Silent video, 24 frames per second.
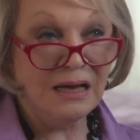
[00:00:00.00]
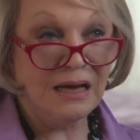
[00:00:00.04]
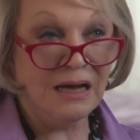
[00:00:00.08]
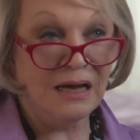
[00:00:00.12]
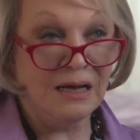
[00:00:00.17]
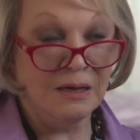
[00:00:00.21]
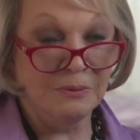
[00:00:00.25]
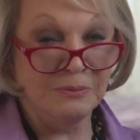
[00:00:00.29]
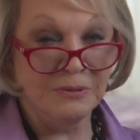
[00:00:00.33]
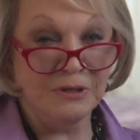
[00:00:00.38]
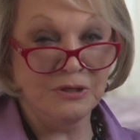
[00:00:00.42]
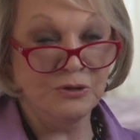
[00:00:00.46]

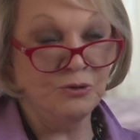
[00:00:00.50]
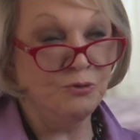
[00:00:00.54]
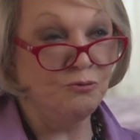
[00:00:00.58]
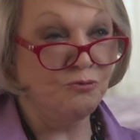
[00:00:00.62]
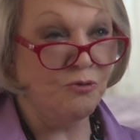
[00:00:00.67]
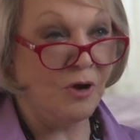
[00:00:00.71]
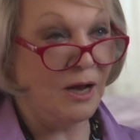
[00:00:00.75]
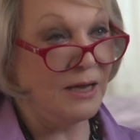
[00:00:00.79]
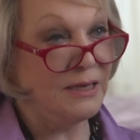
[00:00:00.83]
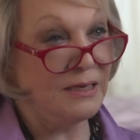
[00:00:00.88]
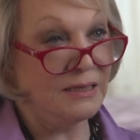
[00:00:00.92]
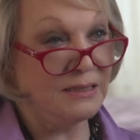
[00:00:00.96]
I mean, you
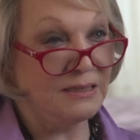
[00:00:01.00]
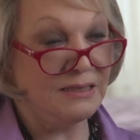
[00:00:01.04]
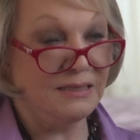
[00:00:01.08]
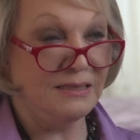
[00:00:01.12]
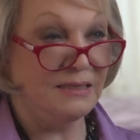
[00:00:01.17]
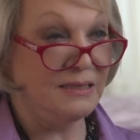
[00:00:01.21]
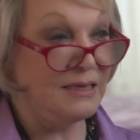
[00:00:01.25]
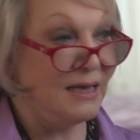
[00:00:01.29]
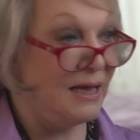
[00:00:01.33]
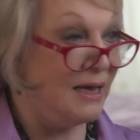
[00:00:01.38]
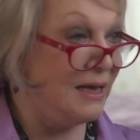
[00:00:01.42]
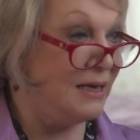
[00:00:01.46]
write it
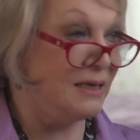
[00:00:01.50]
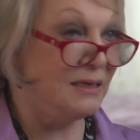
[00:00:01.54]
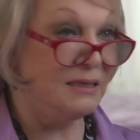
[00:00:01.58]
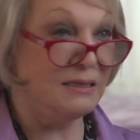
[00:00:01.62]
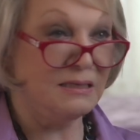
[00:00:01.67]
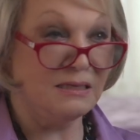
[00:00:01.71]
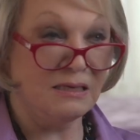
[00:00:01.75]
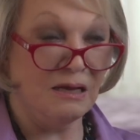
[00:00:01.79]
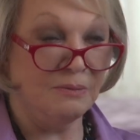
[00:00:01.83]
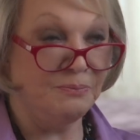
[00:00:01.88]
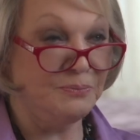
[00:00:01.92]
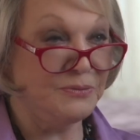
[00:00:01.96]
today and
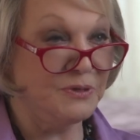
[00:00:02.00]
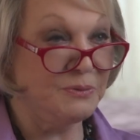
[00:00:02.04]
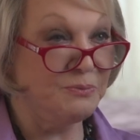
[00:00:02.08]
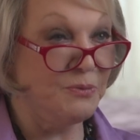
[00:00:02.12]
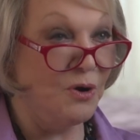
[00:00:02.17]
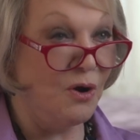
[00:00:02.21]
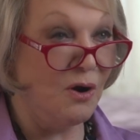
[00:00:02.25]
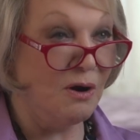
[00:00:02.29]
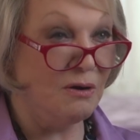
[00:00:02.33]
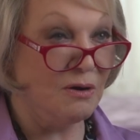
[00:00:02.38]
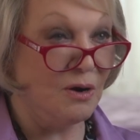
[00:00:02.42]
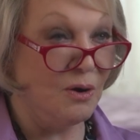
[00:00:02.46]
it's up
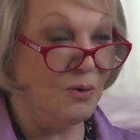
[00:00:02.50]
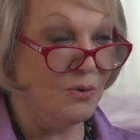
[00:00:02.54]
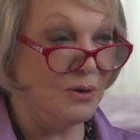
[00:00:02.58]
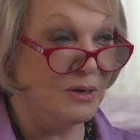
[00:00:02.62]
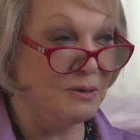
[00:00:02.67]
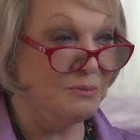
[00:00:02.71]
tomorrow,